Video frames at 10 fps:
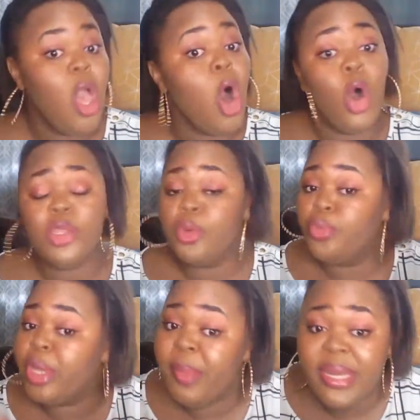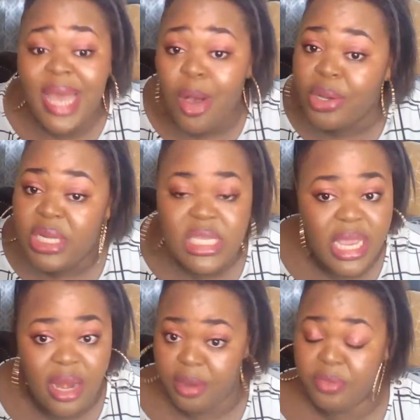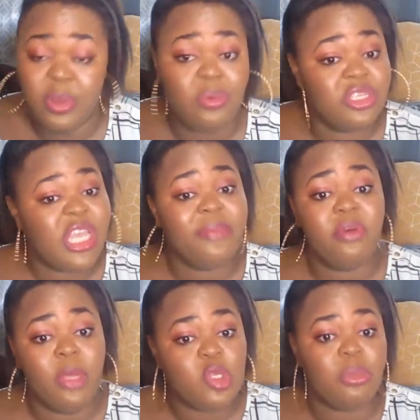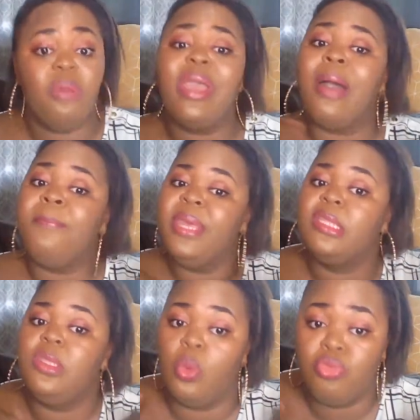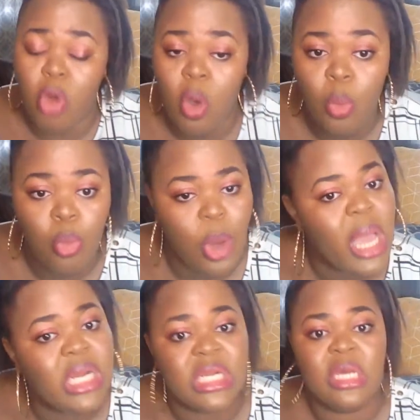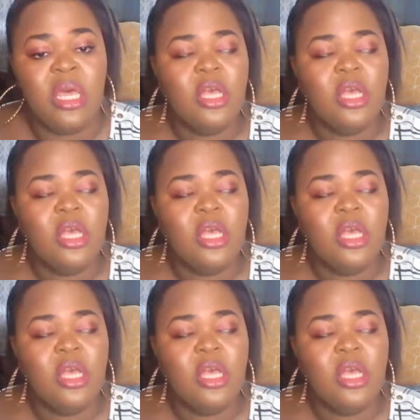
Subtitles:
All the women that are on this earth, when it was time for me to marry, I picked the wrong one."